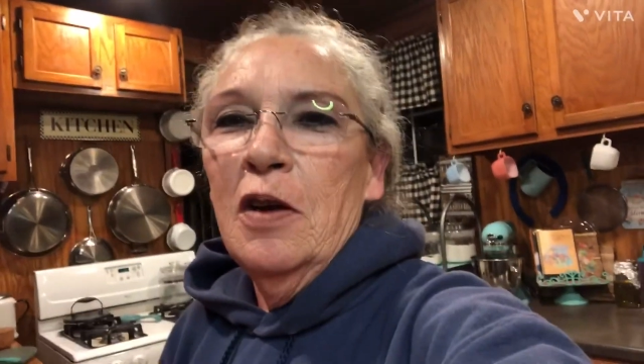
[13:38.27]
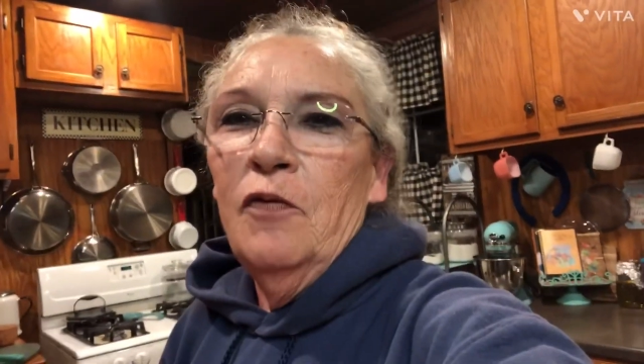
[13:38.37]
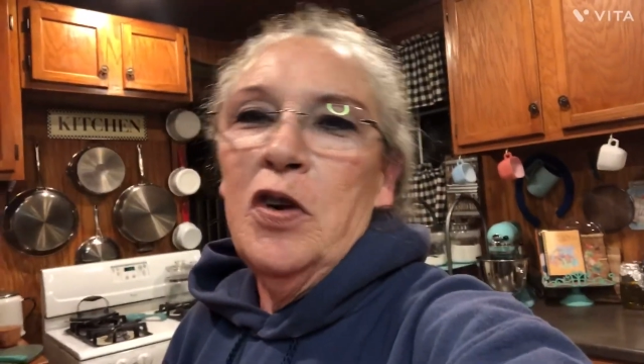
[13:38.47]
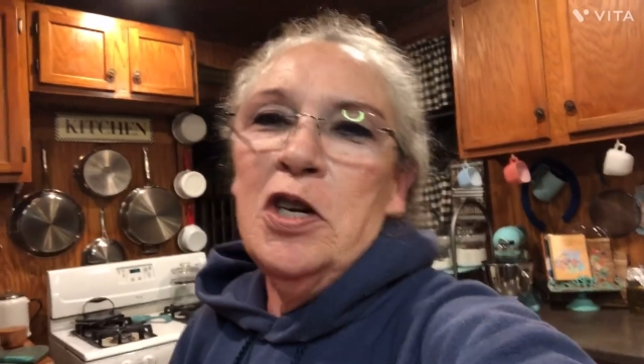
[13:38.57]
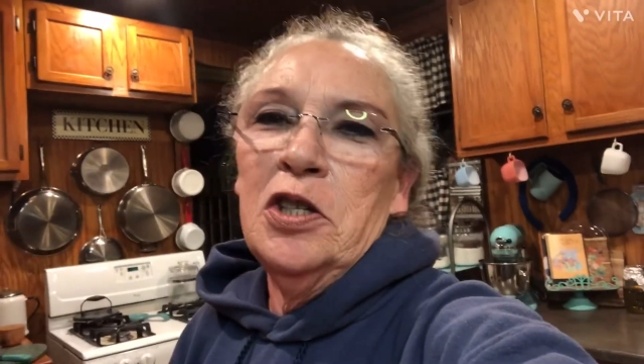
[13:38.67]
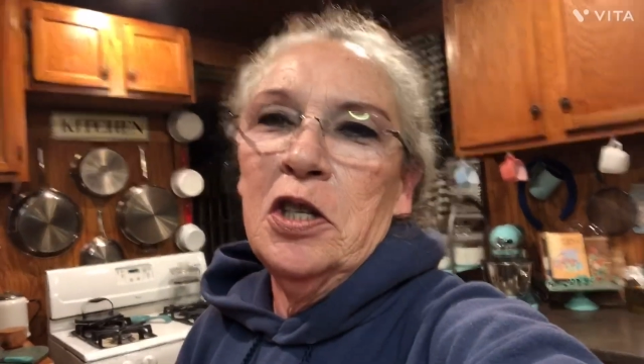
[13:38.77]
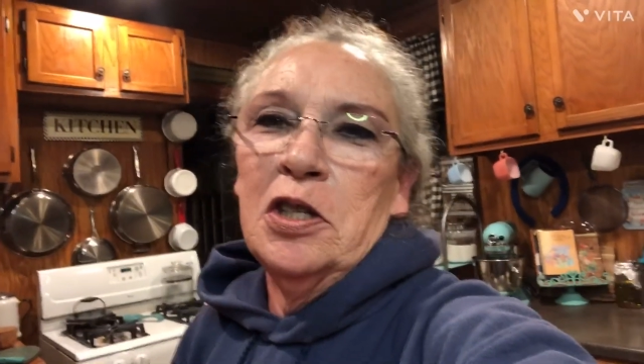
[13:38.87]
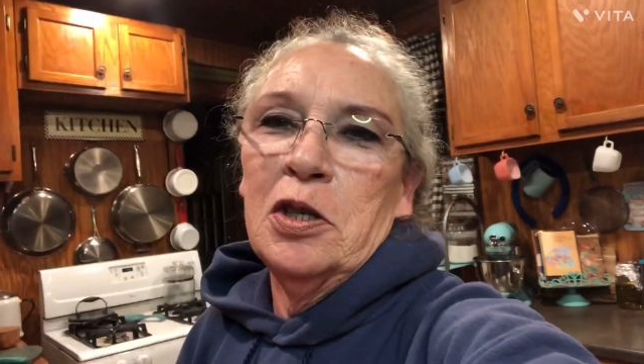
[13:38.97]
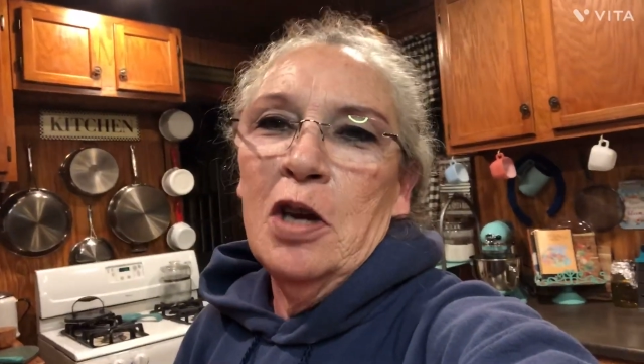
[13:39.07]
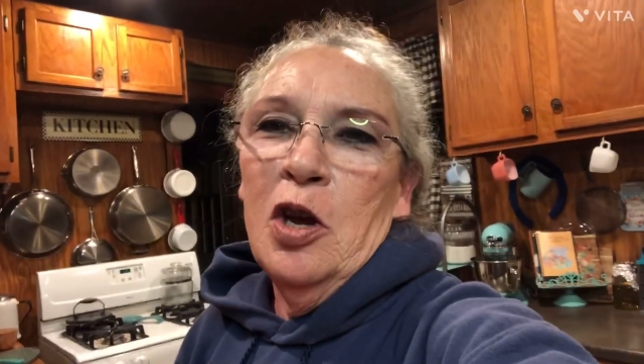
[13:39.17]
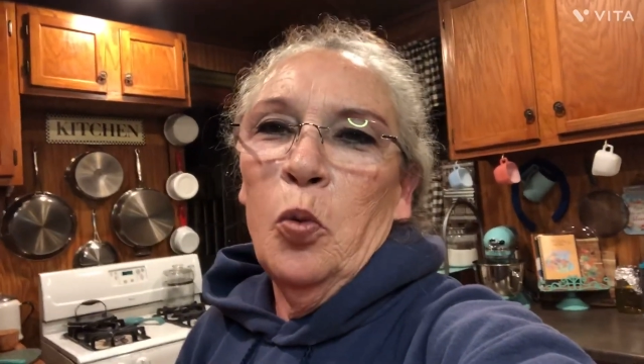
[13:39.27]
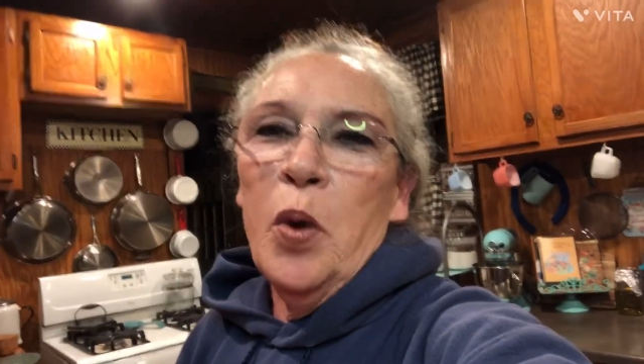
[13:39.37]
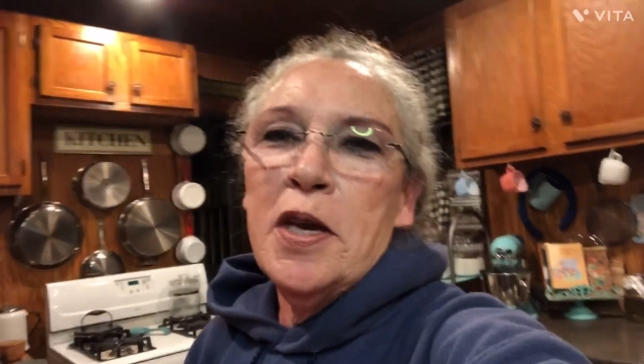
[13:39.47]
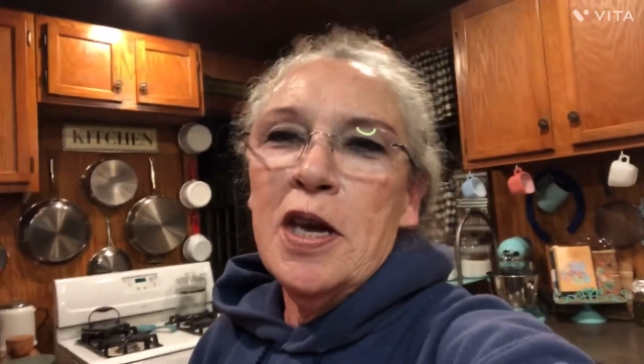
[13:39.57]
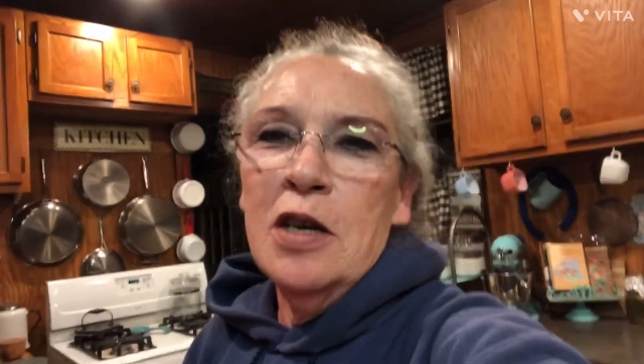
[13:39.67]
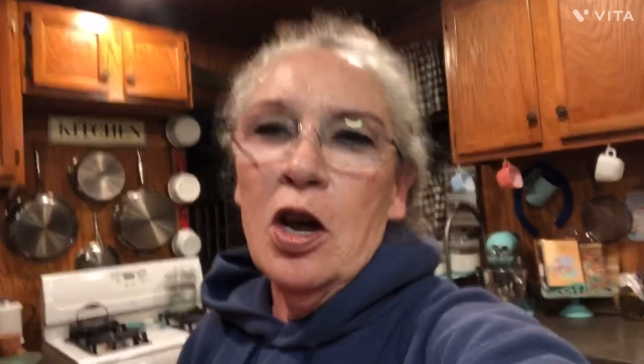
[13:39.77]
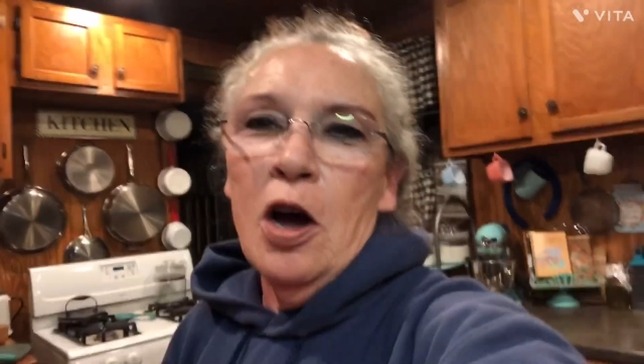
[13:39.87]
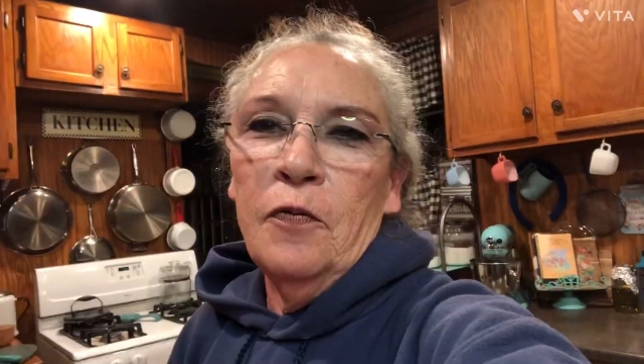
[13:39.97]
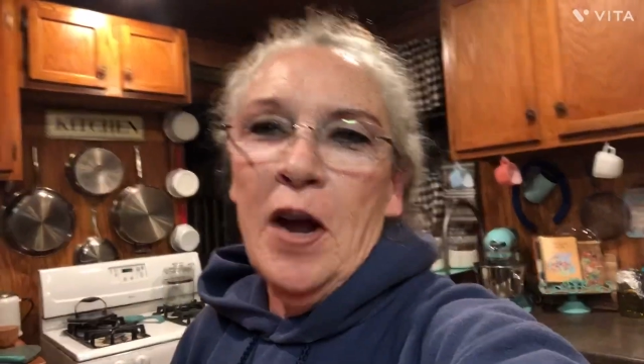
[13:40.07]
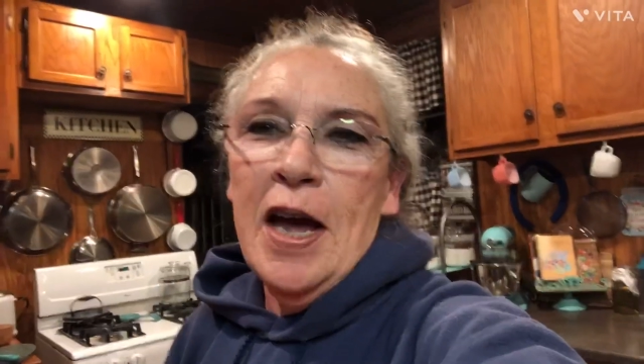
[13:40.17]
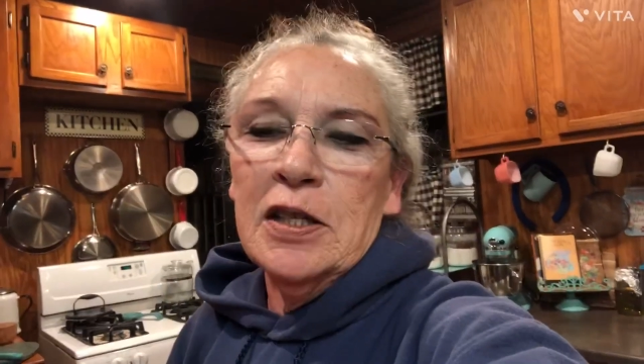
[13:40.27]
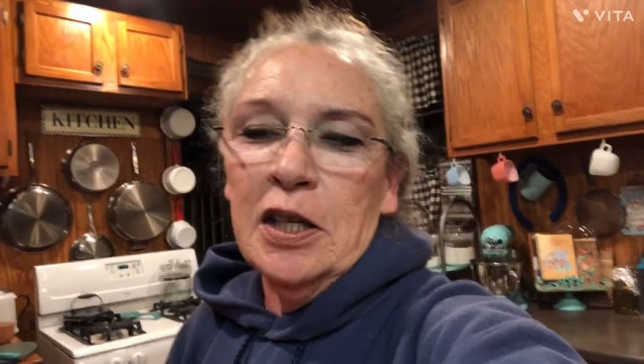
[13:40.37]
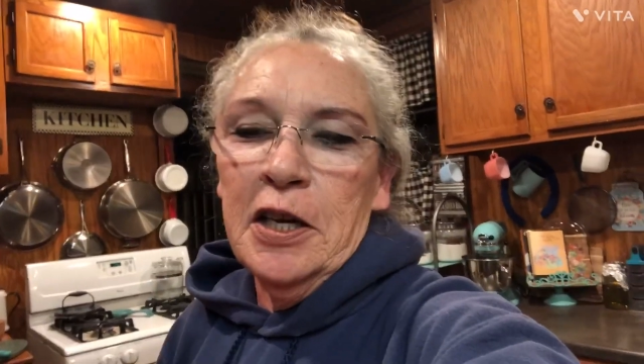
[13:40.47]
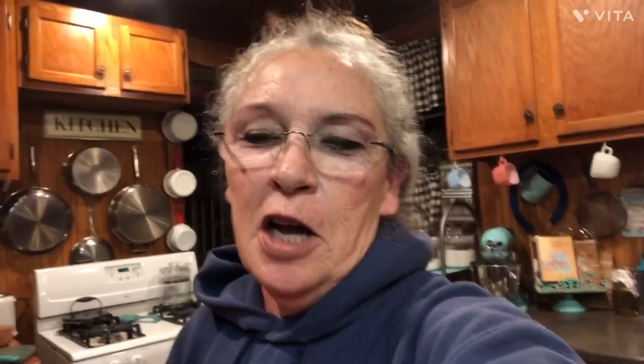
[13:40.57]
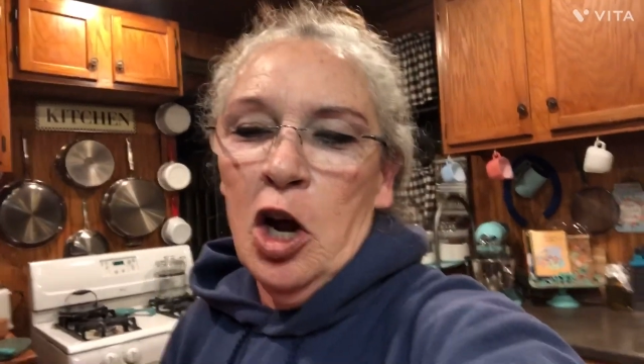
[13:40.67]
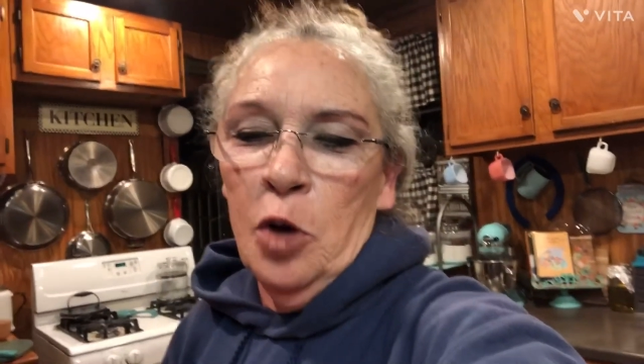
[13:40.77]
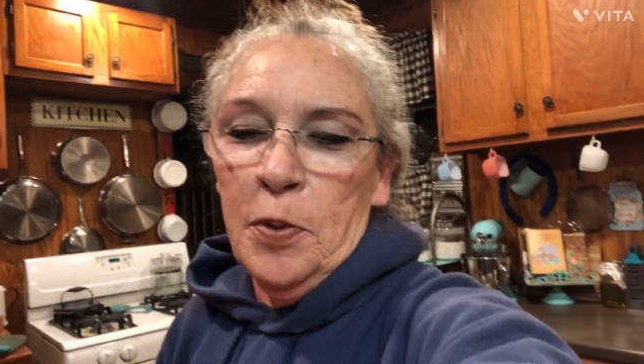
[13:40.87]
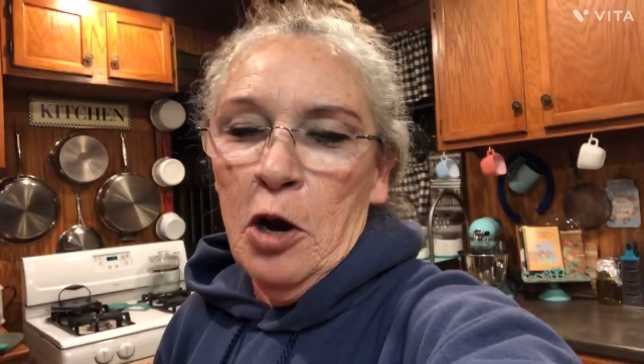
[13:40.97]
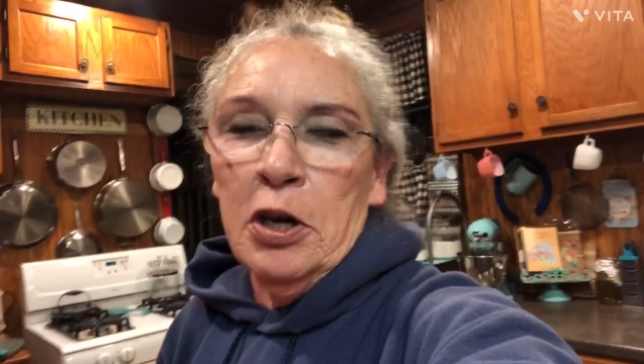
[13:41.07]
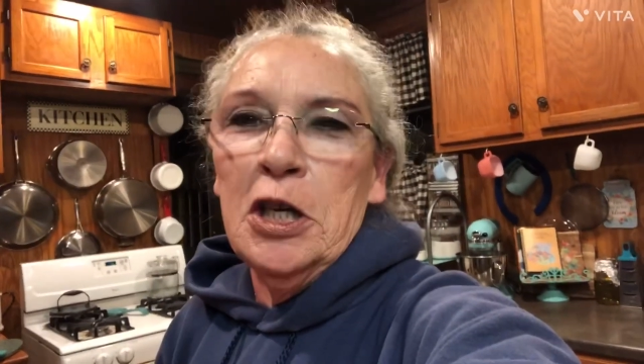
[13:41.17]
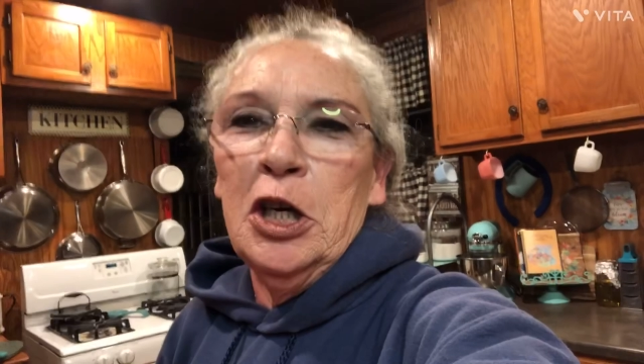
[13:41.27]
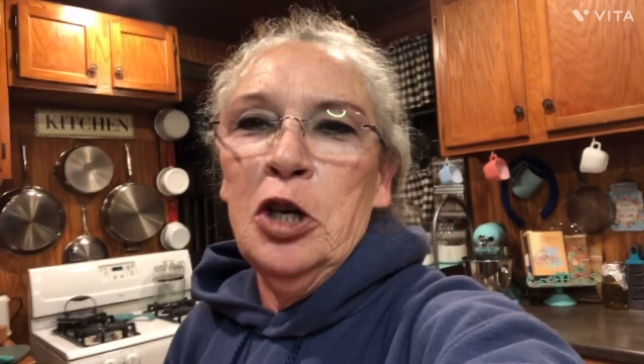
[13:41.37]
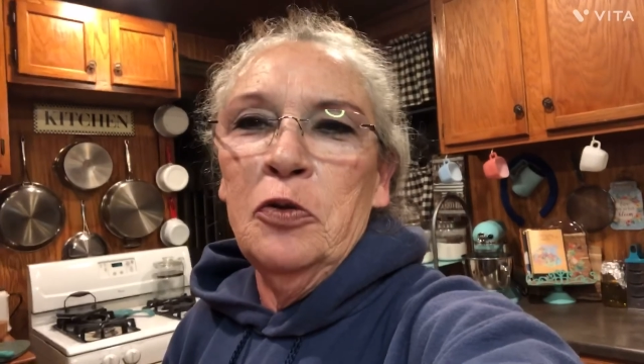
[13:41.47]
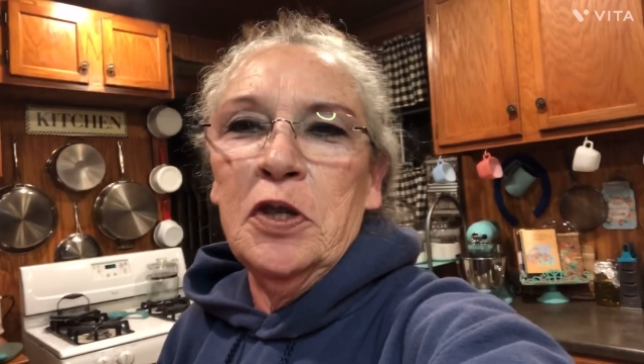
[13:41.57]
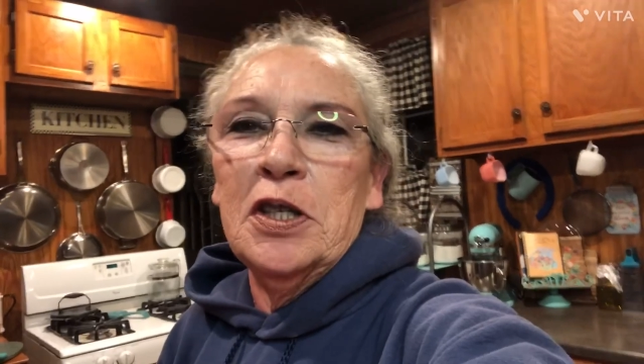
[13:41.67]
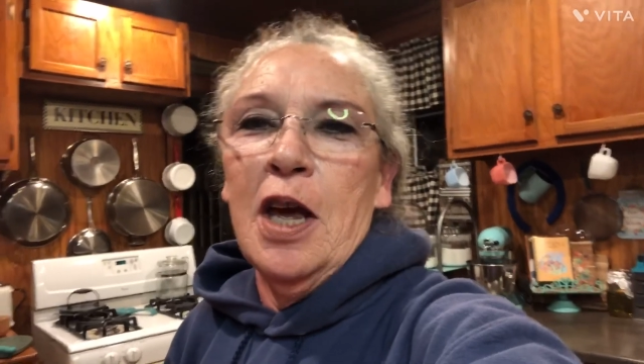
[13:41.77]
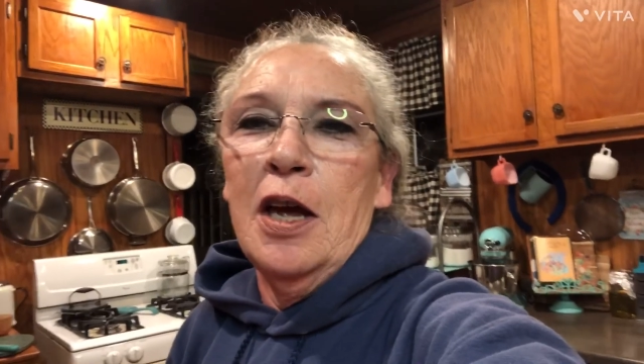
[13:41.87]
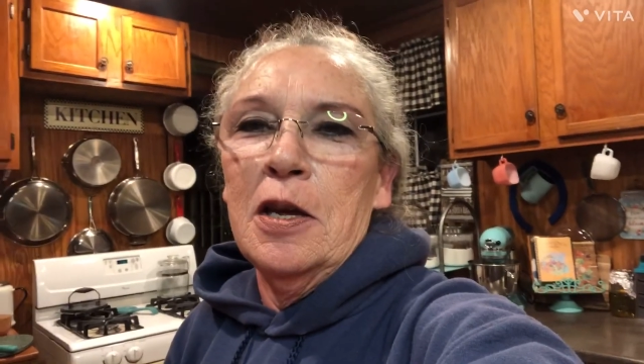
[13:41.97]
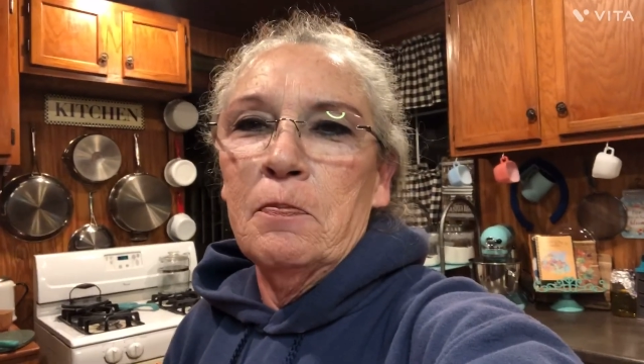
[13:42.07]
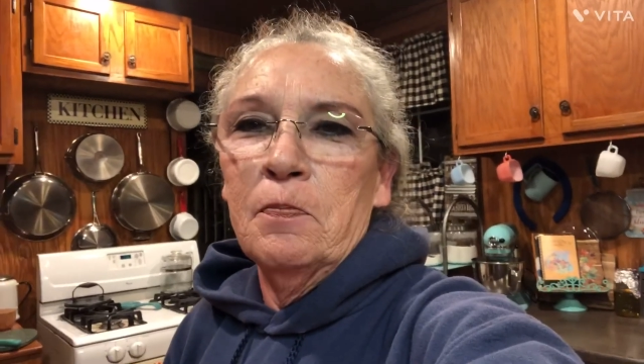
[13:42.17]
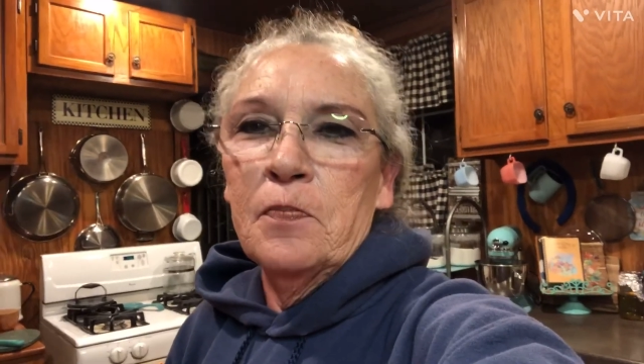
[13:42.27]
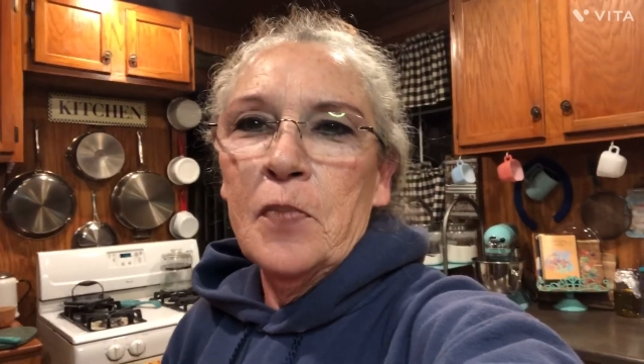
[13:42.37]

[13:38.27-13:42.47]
finish this weekend off nicely, and I hope y'all get to do the same.